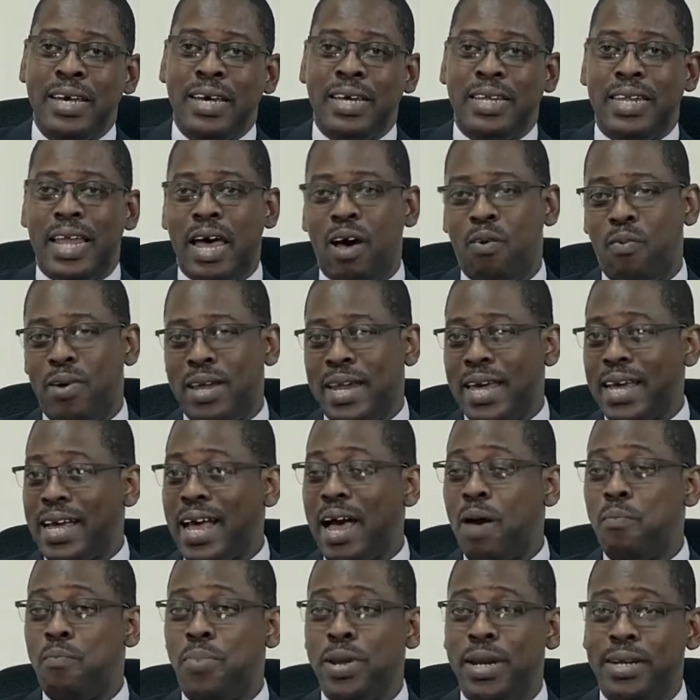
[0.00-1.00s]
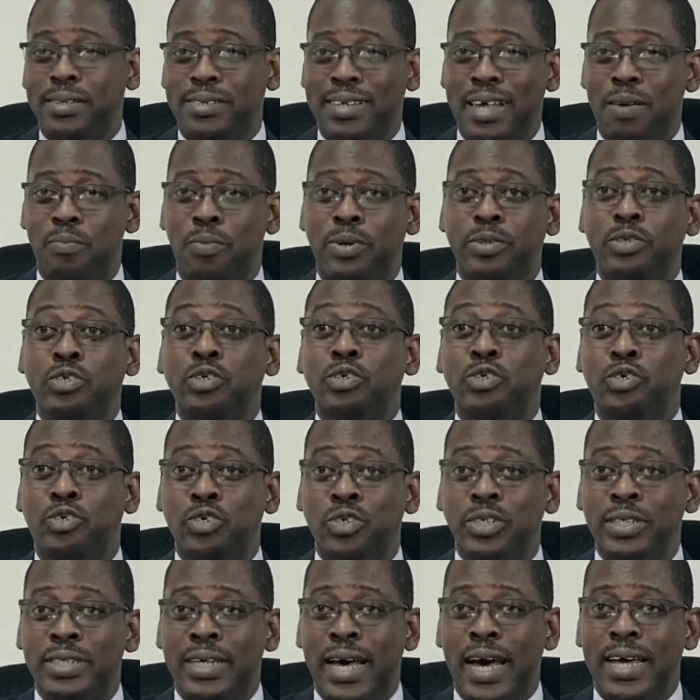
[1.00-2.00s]
Now, when a company is able to
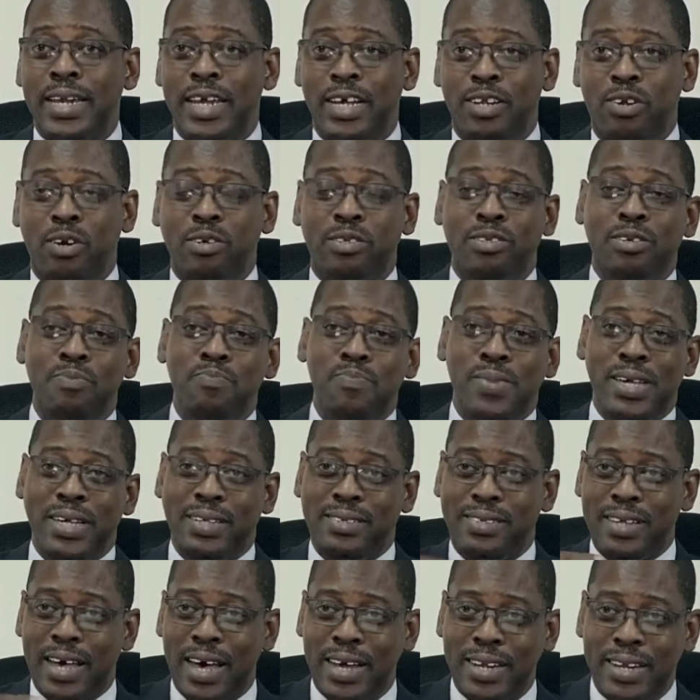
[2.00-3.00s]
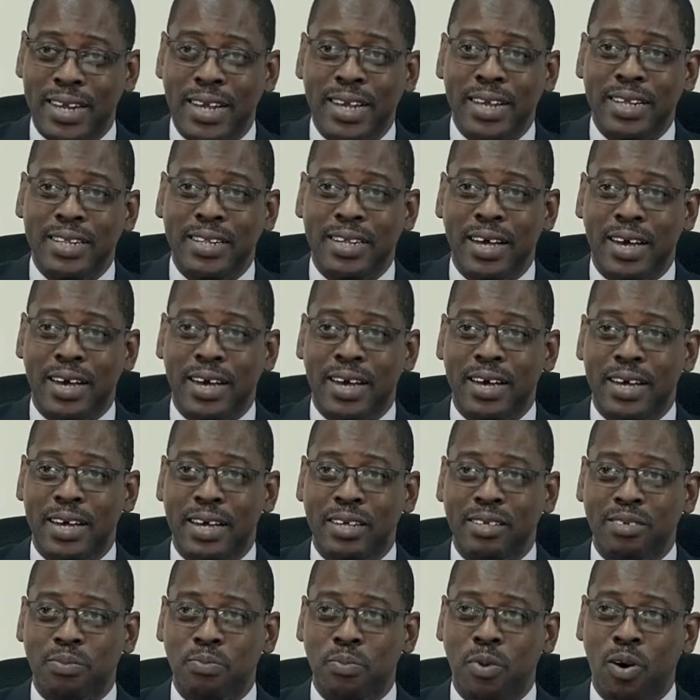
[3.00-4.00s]
do that, it also means that there
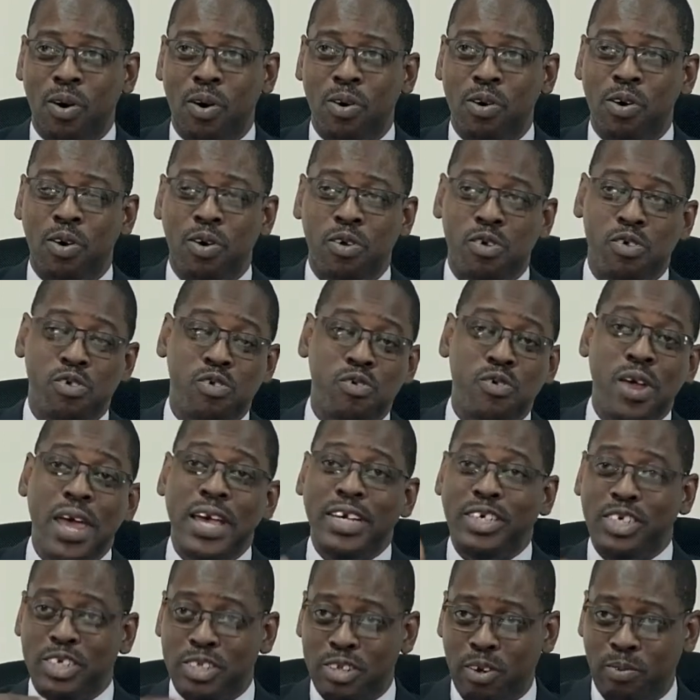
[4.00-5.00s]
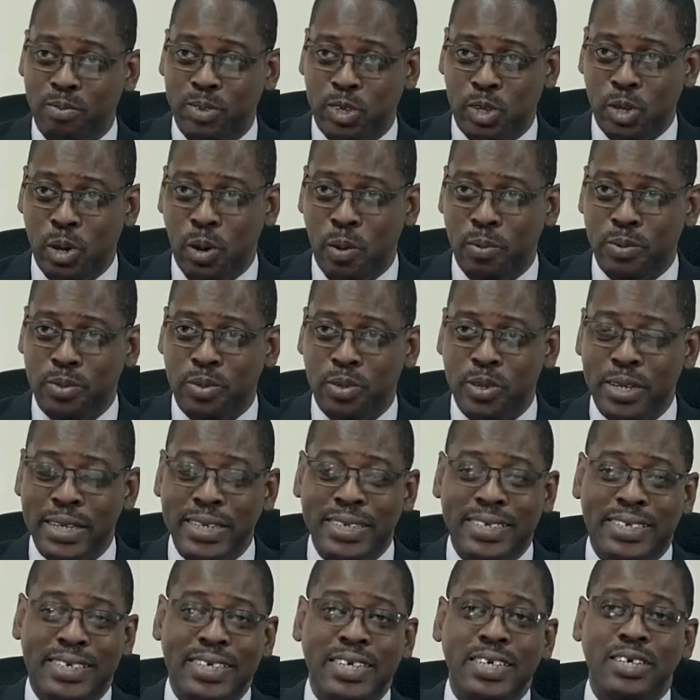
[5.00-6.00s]
is more creation of jobs. So
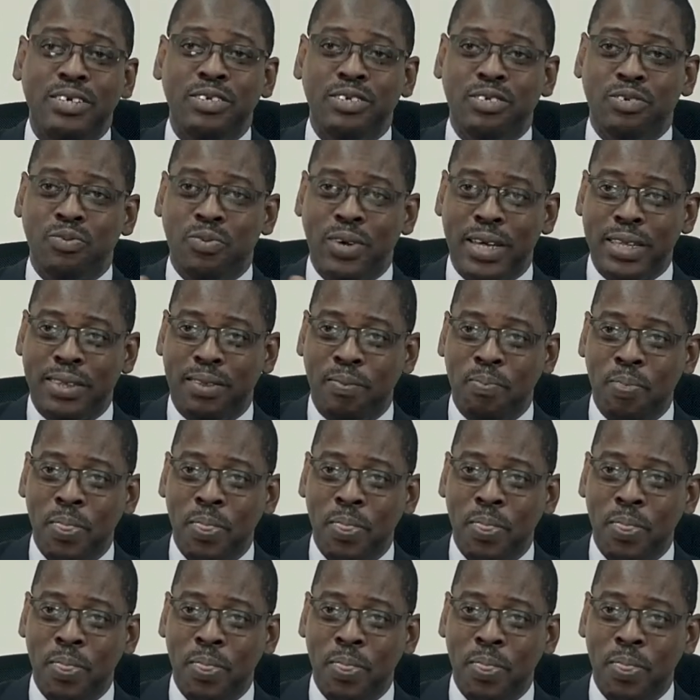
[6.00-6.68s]
it deals with